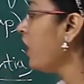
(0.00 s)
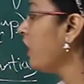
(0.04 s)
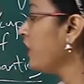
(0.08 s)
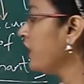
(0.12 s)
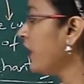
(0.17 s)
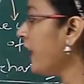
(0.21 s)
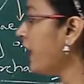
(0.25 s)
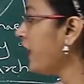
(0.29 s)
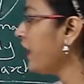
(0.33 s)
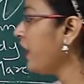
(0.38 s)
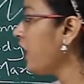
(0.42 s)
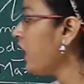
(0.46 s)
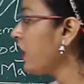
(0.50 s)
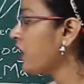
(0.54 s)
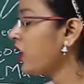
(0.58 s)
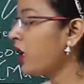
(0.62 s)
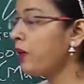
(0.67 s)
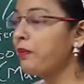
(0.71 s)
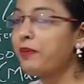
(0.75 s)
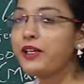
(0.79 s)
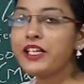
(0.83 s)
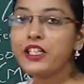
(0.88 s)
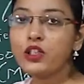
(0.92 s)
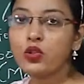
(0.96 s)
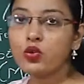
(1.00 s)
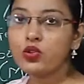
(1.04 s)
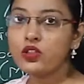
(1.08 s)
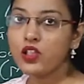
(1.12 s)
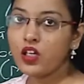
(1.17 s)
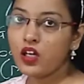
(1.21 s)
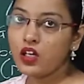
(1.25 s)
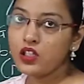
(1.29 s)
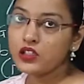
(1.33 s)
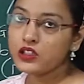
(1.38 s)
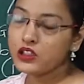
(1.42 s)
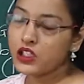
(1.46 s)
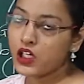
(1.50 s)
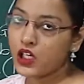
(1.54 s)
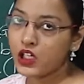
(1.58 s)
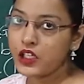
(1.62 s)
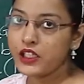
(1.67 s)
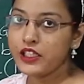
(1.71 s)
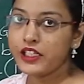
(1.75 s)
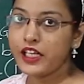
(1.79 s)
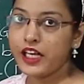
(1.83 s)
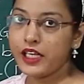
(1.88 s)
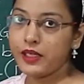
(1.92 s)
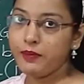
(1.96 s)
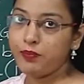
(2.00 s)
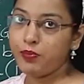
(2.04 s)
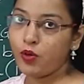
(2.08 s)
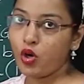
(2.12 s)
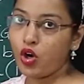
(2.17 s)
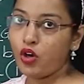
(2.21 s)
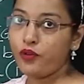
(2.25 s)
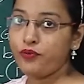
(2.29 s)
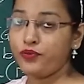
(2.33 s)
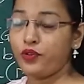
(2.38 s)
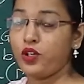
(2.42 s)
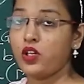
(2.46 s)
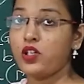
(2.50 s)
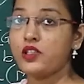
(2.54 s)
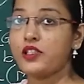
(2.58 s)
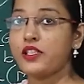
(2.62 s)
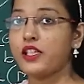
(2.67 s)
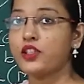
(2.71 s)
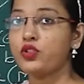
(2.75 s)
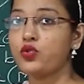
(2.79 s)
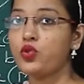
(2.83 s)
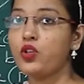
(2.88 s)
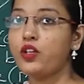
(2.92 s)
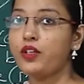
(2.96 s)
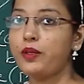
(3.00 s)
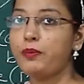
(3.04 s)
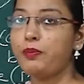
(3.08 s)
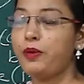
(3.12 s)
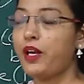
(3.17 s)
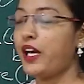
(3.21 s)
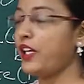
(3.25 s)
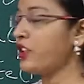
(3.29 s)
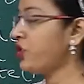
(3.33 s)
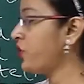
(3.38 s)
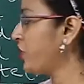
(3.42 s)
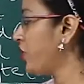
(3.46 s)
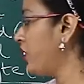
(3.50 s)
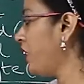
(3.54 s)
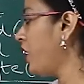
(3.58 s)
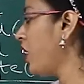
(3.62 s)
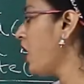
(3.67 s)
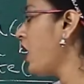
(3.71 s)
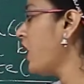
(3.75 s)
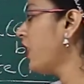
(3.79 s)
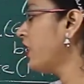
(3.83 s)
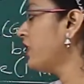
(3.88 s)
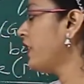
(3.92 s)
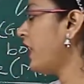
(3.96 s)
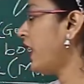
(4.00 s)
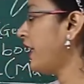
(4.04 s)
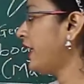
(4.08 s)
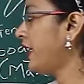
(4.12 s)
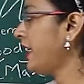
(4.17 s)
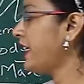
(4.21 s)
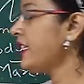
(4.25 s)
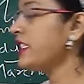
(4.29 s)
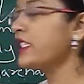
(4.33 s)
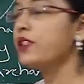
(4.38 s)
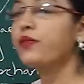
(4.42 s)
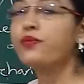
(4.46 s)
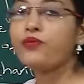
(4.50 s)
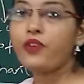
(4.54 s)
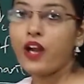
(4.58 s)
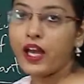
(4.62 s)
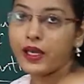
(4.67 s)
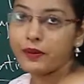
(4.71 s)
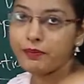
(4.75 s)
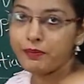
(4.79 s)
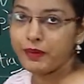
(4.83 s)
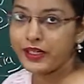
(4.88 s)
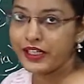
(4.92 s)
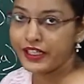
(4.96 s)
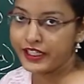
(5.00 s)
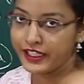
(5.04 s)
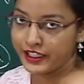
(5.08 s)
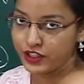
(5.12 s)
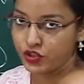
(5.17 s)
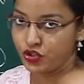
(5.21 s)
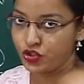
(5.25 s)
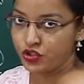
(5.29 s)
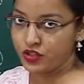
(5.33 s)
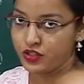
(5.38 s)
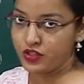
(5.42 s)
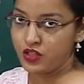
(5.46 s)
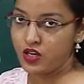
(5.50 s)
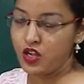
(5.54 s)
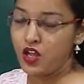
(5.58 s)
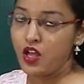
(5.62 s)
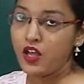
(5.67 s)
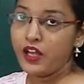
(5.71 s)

Then coming to the third type of asexual reproduction, that is fragmentation.